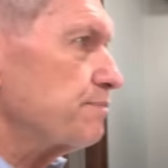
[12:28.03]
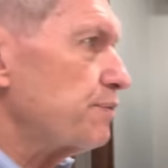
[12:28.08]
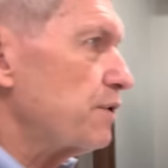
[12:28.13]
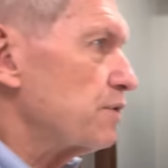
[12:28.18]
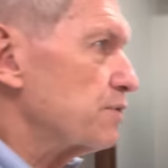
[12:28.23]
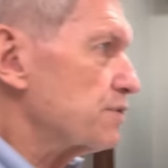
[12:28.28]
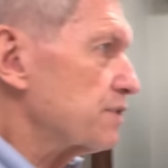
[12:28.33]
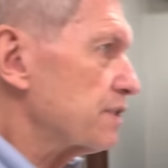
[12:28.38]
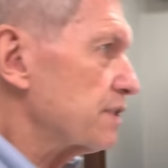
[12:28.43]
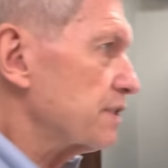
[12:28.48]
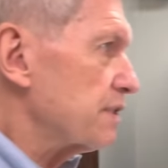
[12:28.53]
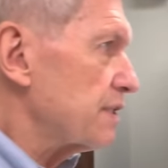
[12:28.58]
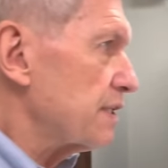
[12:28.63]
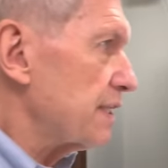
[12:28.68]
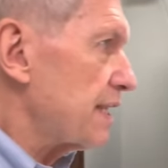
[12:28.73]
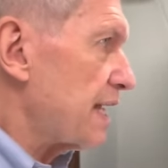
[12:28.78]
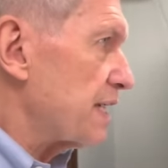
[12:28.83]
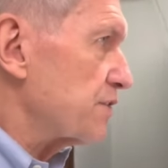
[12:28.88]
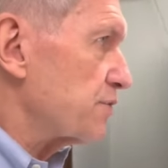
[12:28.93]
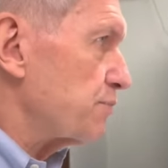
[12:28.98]
posted
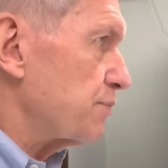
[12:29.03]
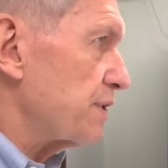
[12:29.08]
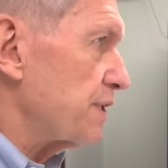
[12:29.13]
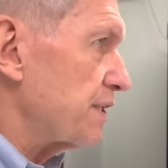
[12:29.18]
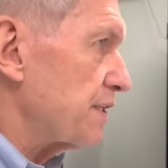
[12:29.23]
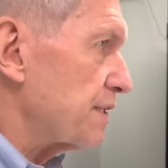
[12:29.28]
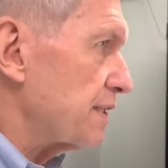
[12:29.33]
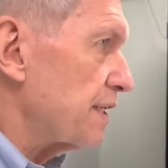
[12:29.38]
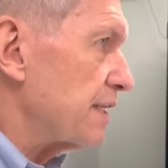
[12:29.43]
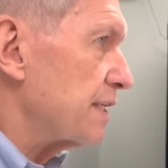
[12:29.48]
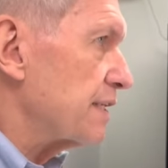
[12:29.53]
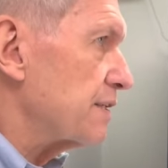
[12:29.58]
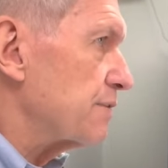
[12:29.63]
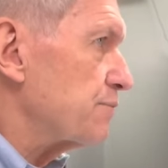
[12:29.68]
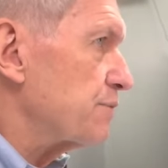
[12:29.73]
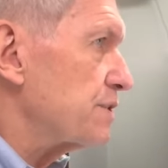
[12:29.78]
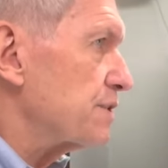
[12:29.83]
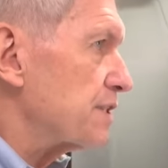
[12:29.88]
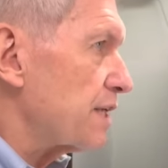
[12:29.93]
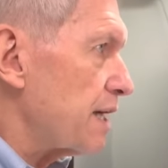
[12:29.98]
last week, and it
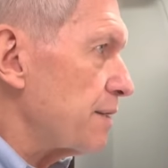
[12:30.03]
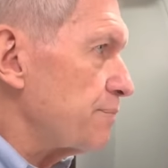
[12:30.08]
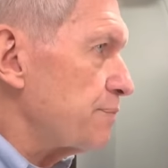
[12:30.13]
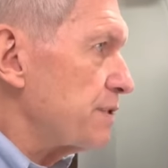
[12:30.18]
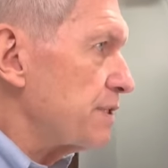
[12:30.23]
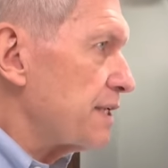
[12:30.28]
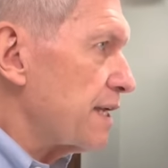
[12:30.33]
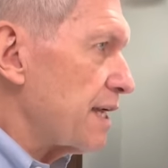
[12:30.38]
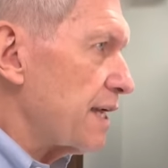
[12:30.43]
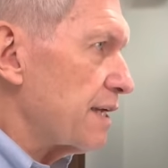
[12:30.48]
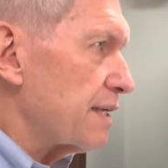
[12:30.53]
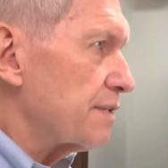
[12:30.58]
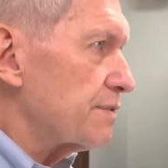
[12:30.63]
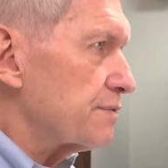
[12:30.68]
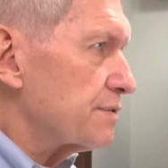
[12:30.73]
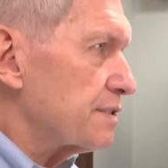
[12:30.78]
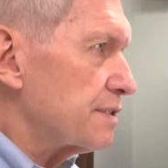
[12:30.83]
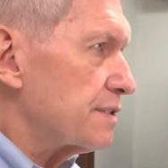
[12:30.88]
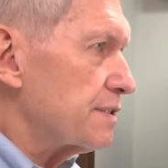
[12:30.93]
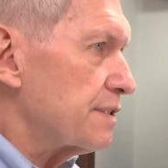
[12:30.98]
was up and down.
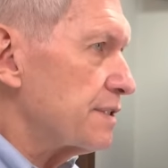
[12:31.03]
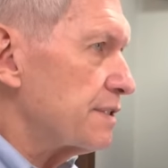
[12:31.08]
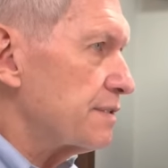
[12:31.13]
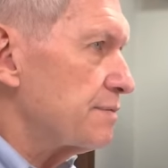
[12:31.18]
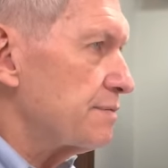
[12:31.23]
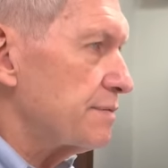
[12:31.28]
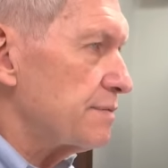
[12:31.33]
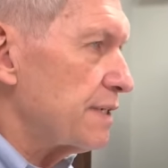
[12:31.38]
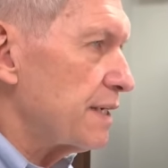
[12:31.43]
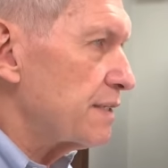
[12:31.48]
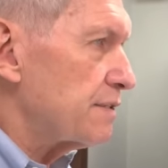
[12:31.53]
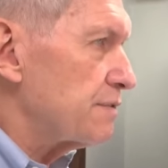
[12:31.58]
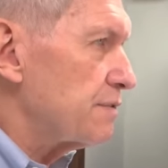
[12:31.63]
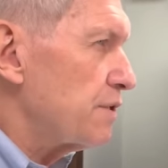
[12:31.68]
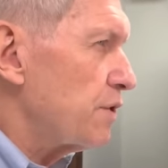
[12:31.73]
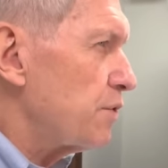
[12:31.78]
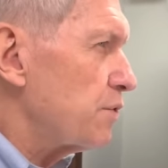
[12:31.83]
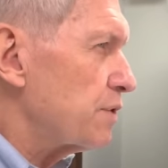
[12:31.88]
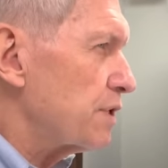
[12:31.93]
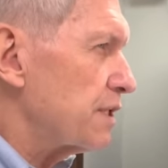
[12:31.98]
It had
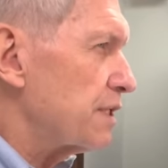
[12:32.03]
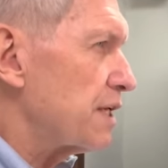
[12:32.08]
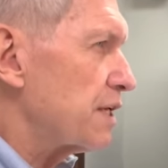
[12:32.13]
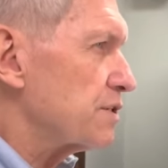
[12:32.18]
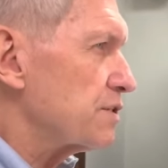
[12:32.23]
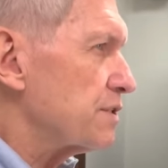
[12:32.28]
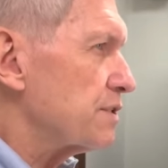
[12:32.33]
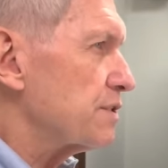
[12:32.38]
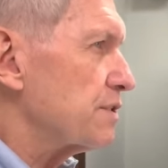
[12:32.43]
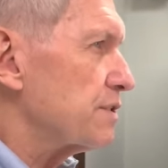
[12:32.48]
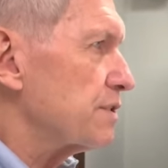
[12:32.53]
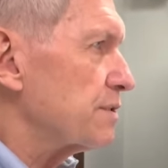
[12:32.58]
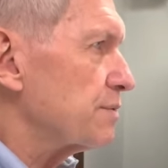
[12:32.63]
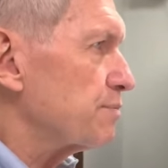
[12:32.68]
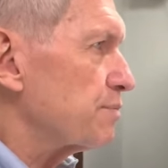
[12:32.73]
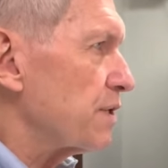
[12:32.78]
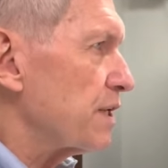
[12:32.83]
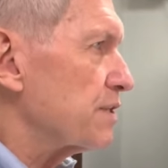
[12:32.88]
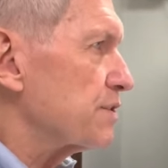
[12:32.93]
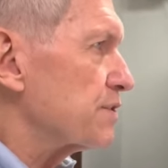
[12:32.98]
no connection to the
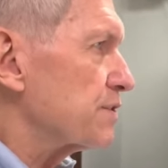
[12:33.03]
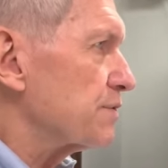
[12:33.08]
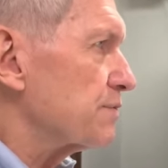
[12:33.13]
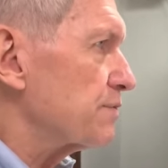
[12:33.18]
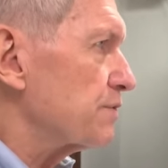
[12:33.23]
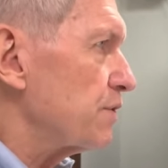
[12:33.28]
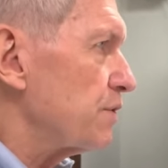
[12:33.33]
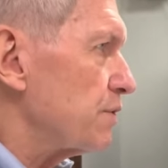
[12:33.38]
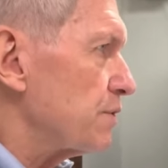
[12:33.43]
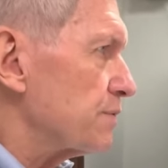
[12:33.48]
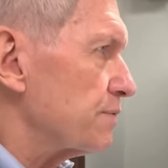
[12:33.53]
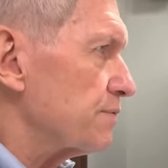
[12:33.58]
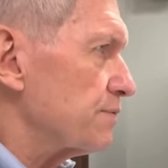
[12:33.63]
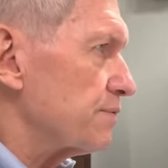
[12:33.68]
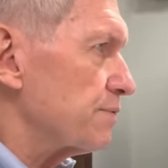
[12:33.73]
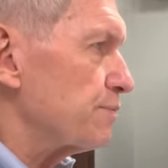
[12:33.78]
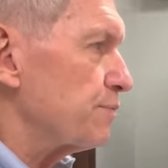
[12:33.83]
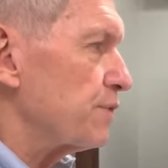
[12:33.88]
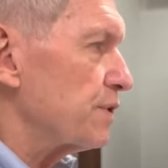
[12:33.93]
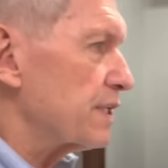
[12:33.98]
price of gold,
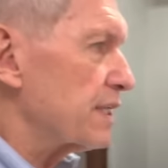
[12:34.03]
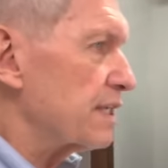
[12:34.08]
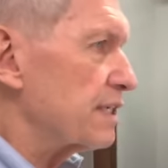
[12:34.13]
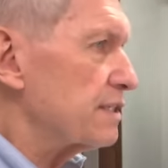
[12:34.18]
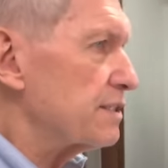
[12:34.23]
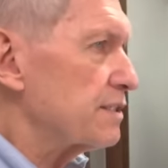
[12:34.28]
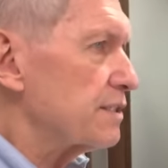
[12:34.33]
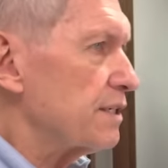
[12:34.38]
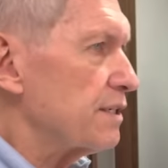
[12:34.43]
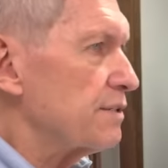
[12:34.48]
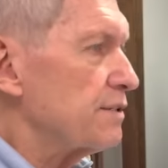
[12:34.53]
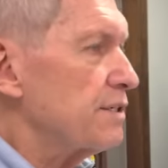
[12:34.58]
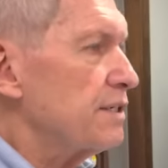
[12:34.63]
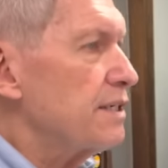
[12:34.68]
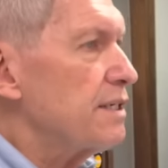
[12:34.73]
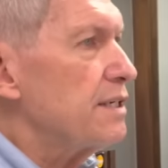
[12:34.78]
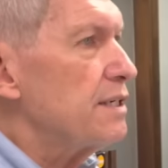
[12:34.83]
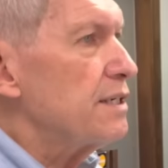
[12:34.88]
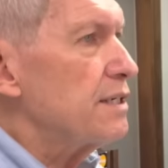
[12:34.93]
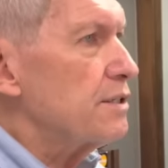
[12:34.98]
from what I can tell. Mm-hmm.
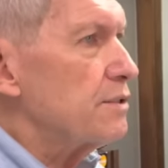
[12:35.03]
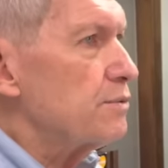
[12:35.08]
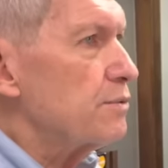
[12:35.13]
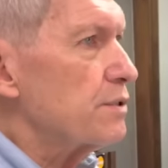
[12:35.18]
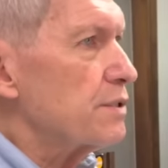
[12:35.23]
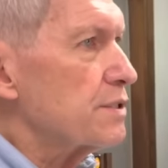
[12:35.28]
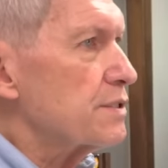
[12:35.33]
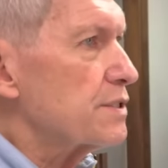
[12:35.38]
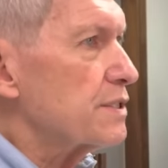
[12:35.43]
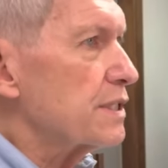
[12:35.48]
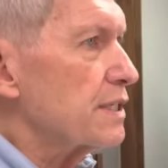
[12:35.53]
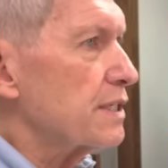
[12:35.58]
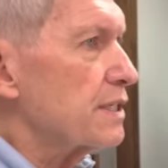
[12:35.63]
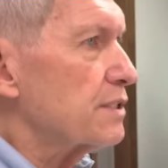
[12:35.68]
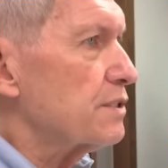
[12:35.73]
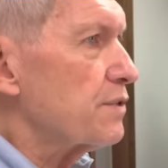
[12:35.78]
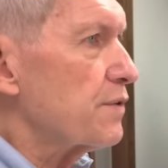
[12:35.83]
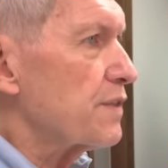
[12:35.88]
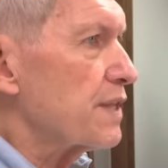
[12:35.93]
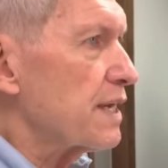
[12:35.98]
Was uh,
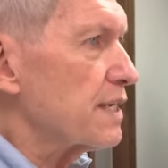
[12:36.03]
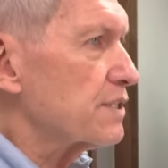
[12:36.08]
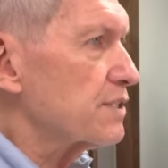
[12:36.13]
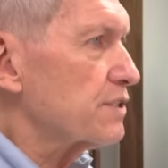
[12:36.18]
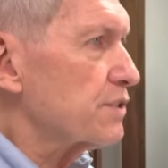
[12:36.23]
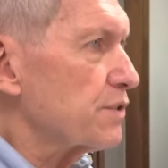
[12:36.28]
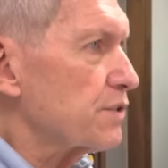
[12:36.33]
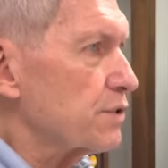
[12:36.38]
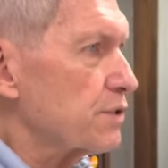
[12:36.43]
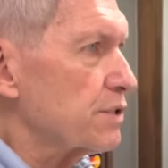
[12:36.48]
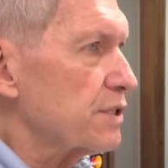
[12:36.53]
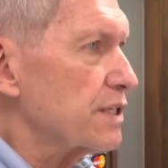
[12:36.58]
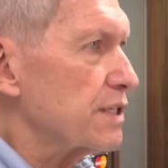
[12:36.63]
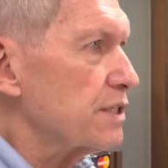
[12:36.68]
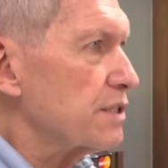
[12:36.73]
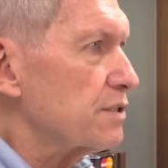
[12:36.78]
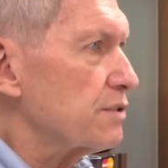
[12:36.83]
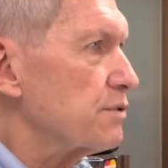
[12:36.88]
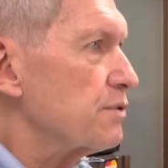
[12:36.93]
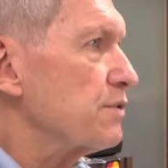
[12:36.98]
2030
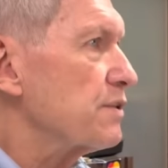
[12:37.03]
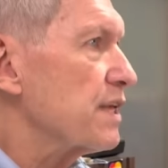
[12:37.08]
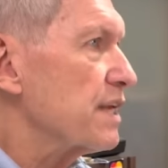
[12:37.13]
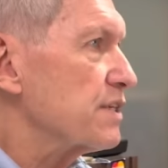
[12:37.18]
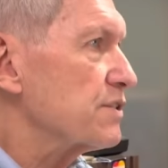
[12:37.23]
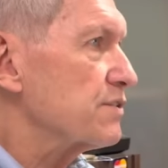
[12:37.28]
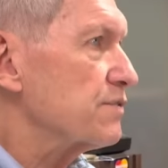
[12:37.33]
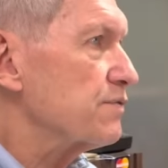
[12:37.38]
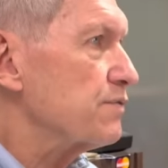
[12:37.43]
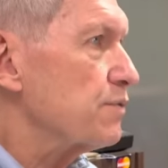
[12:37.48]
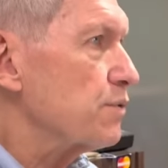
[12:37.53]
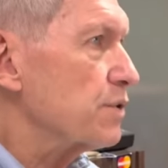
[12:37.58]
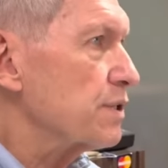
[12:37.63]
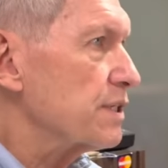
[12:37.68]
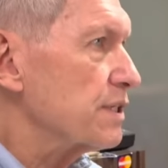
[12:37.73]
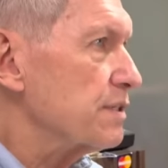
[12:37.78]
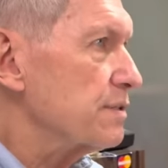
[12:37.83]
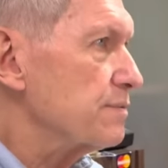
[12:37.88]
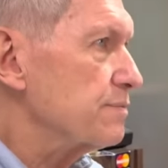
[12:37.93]
to 2040.